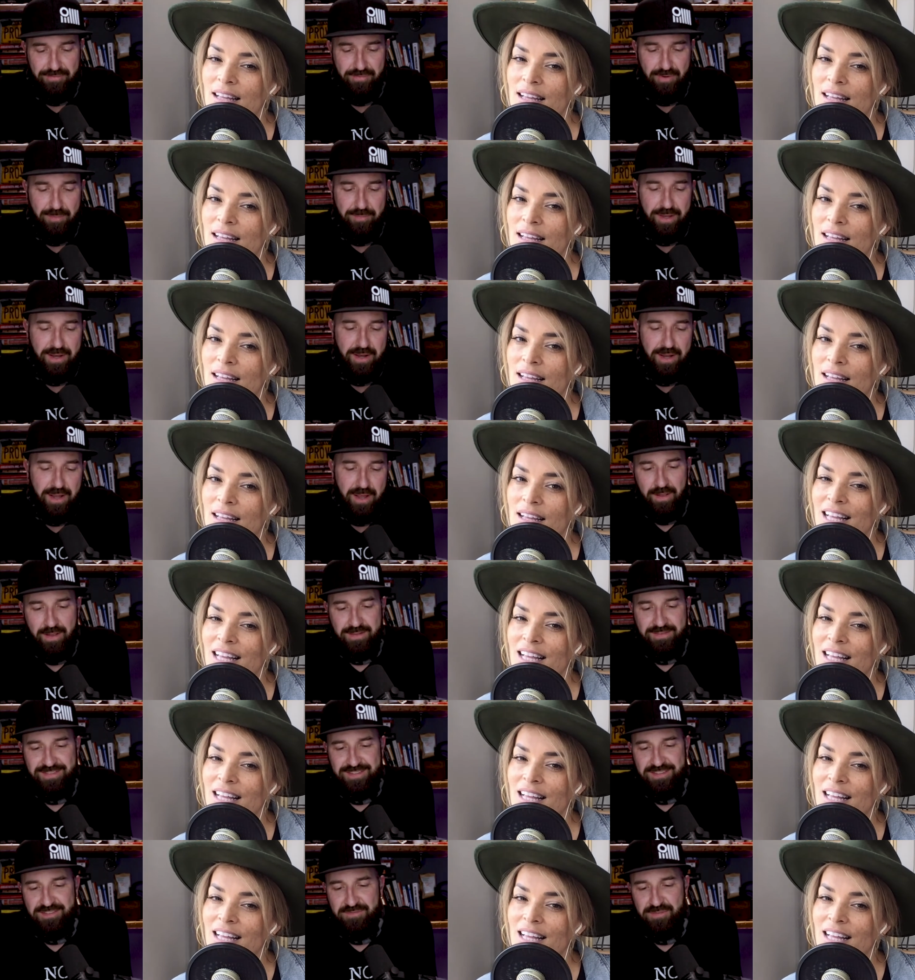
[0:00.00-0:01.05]
Speaker 1: from it. It's,
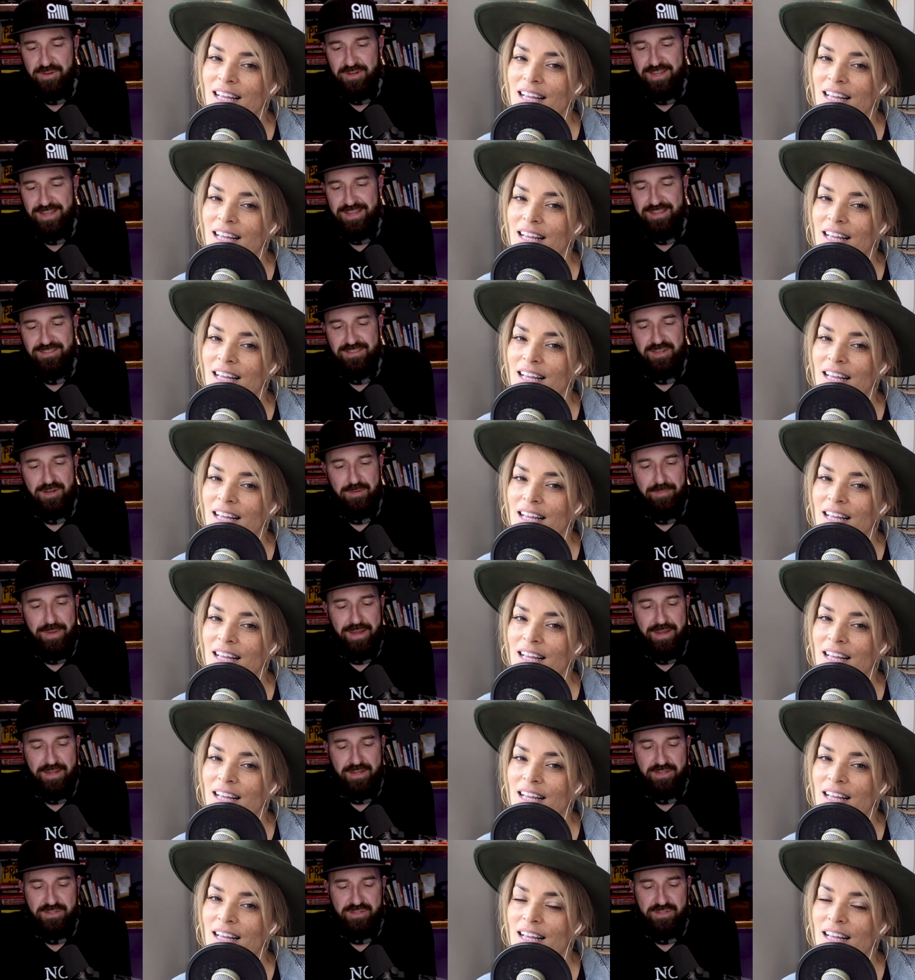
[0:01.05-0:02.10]
it's very easy to make
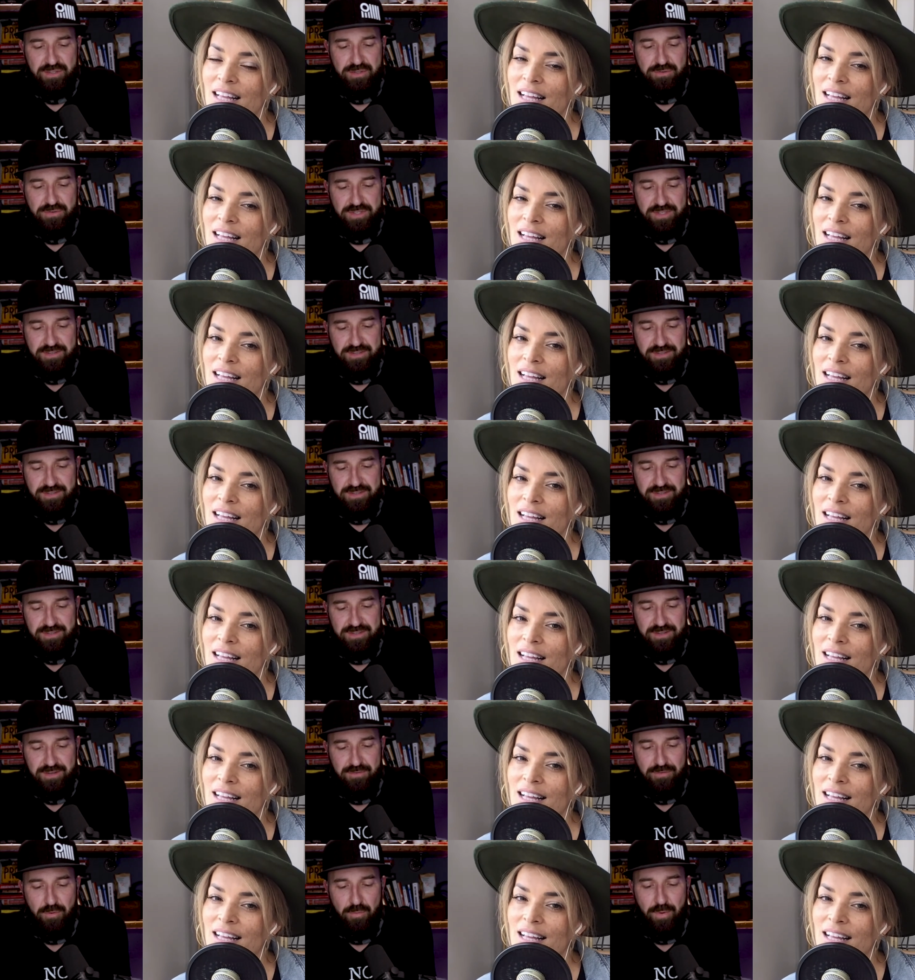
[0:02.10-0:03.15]
excuses
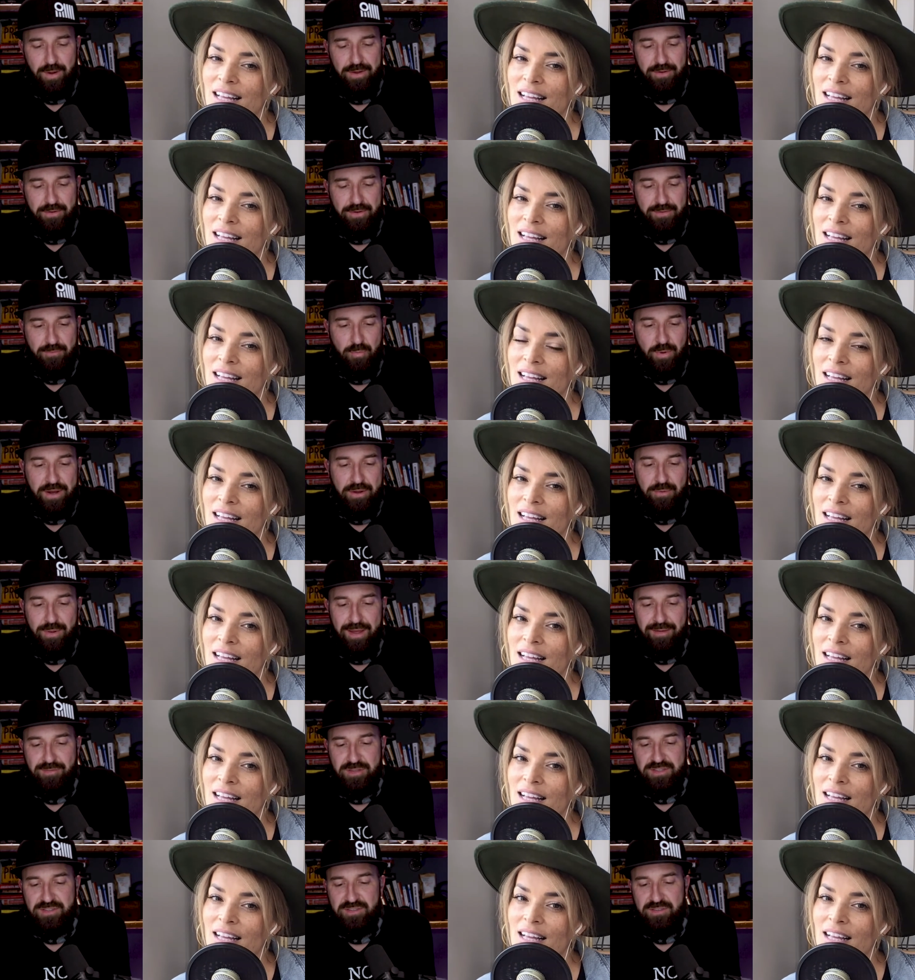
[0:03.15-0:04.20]
for why you, why you
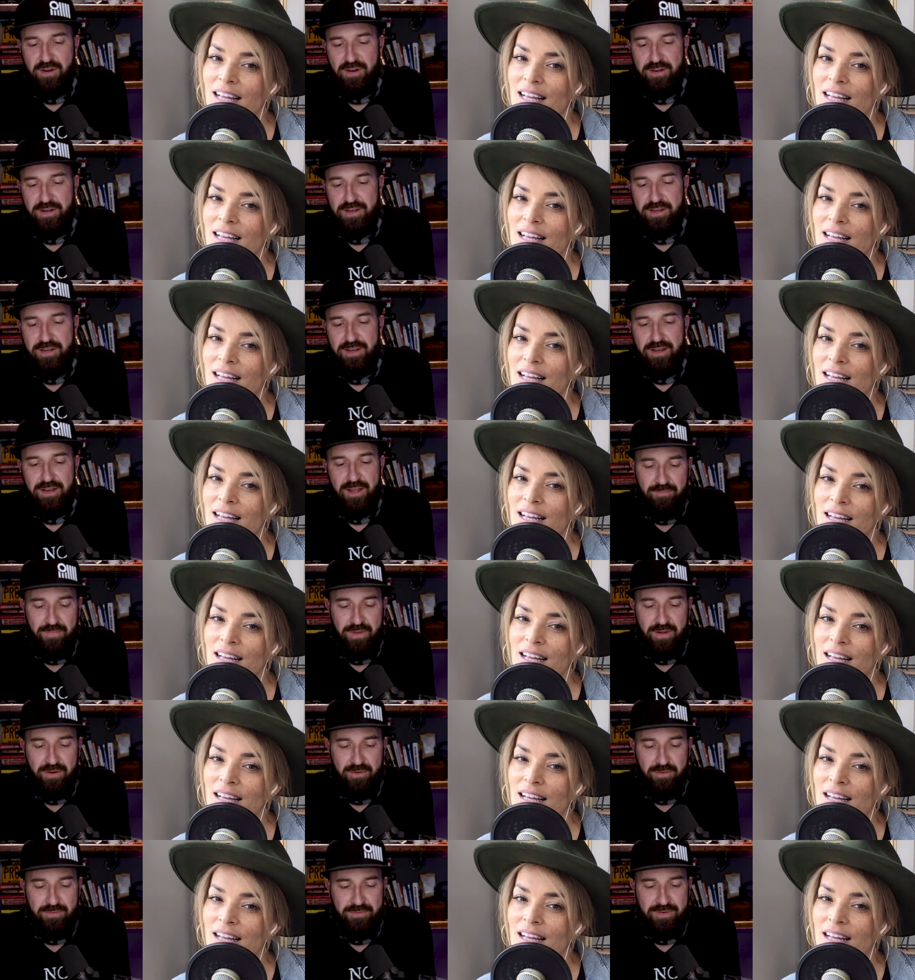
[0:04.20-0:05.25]
haven't started you
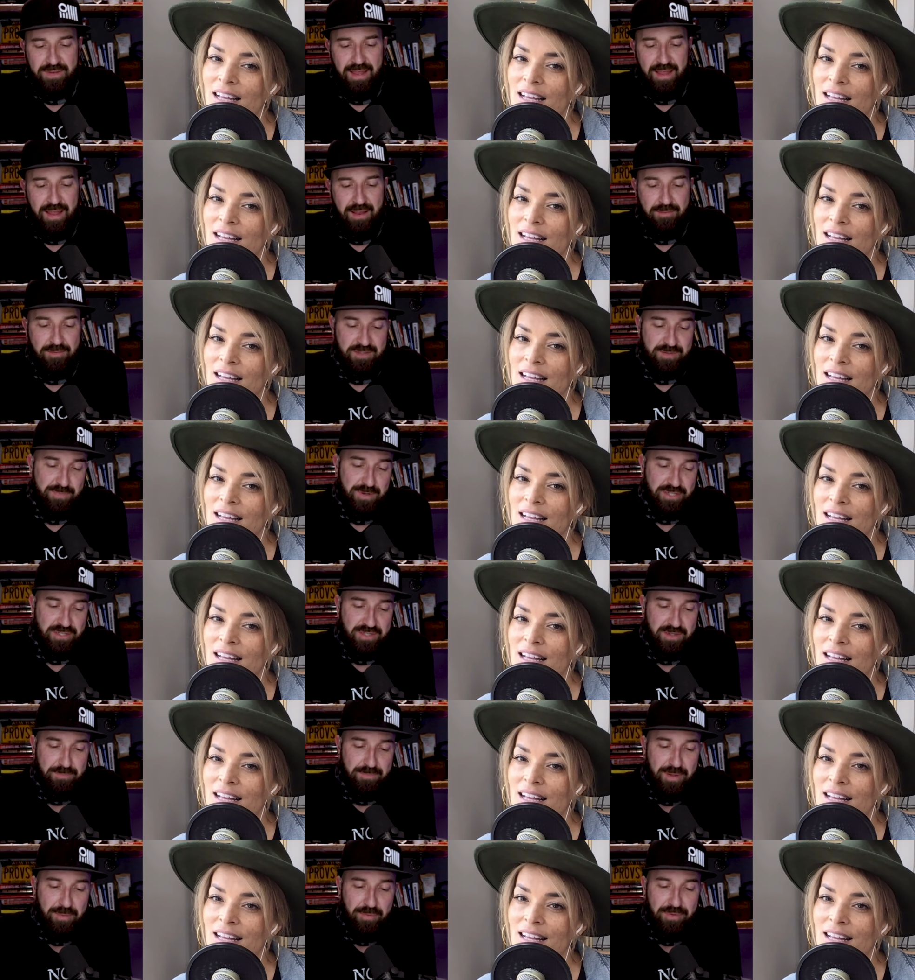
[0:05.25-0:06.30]
know, especially
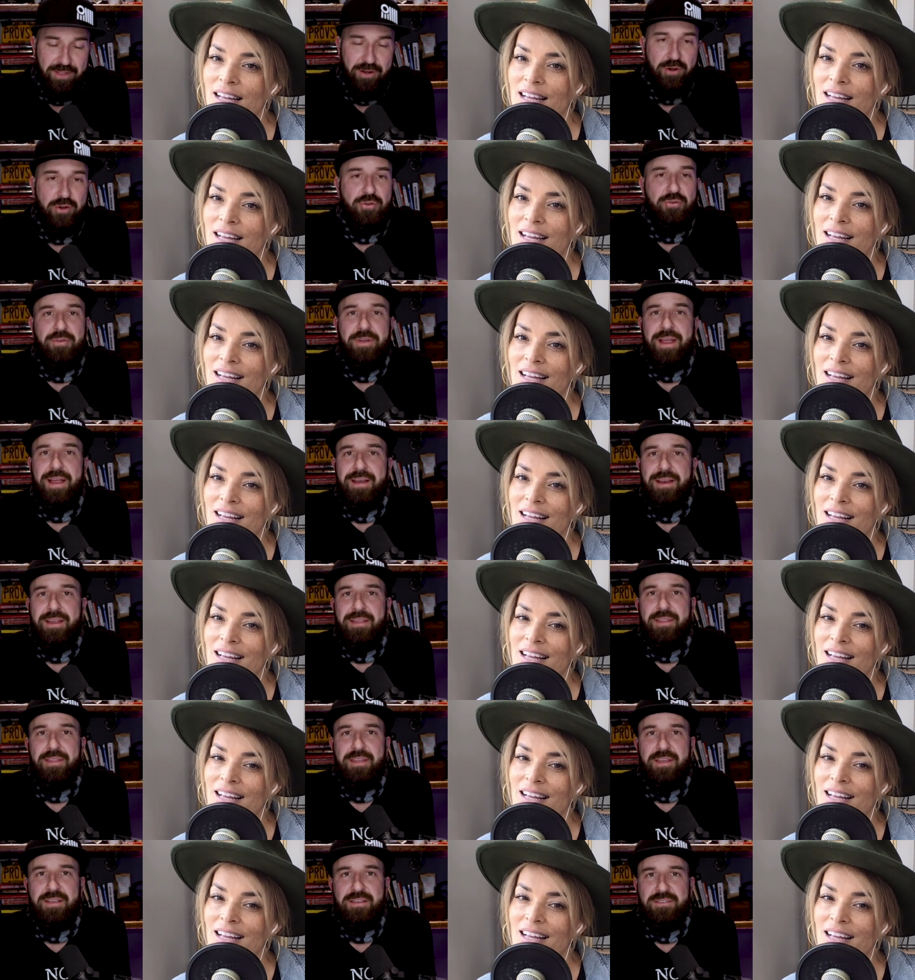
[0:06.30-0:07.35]
people that are creating
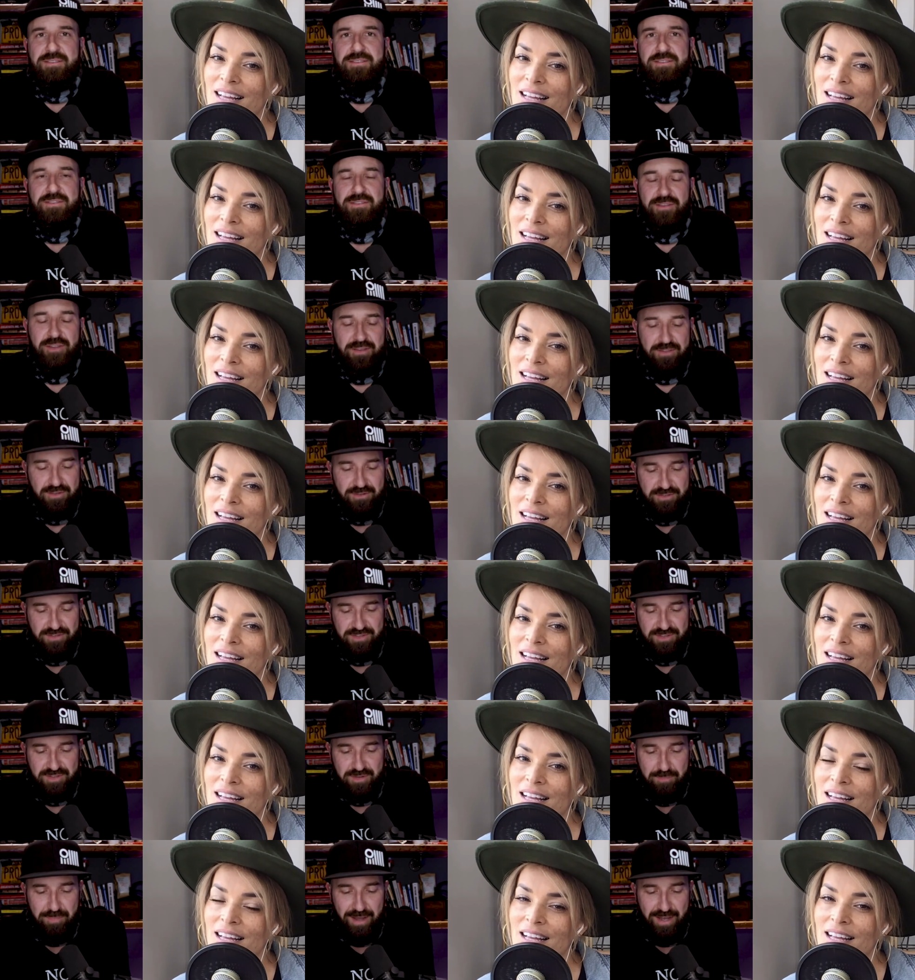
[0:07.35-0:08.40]
things, there's this
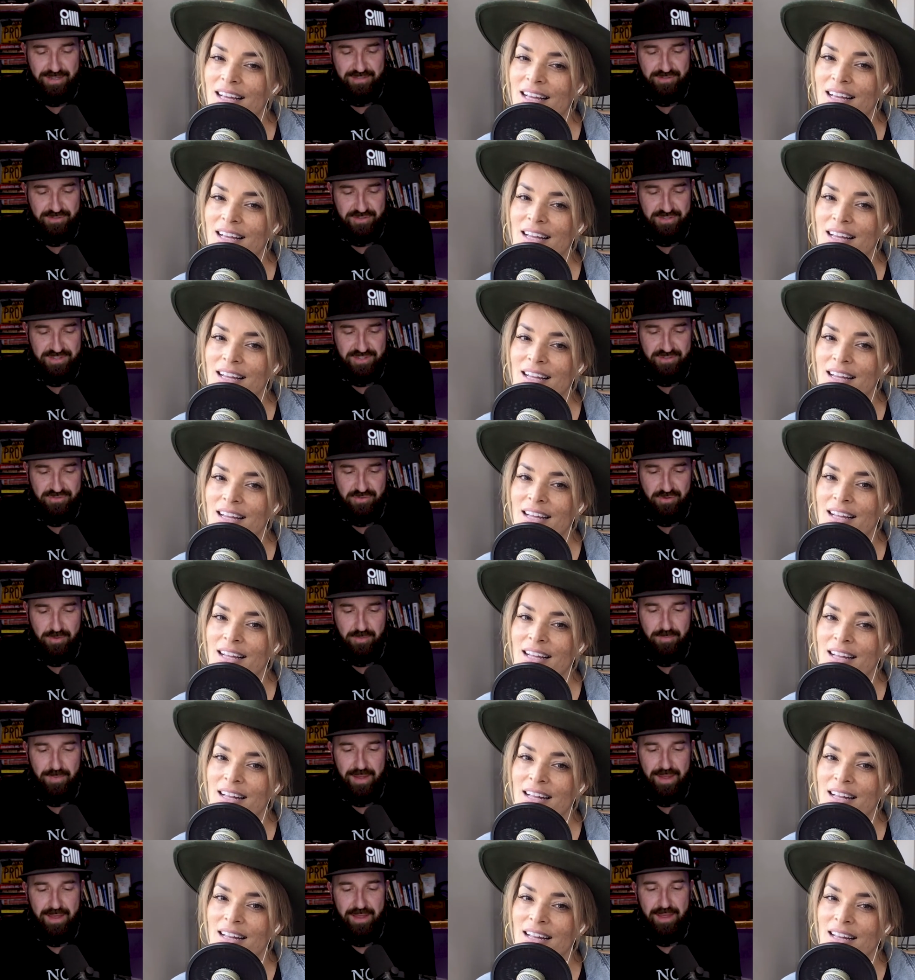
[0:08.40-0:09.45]
imposter syndrome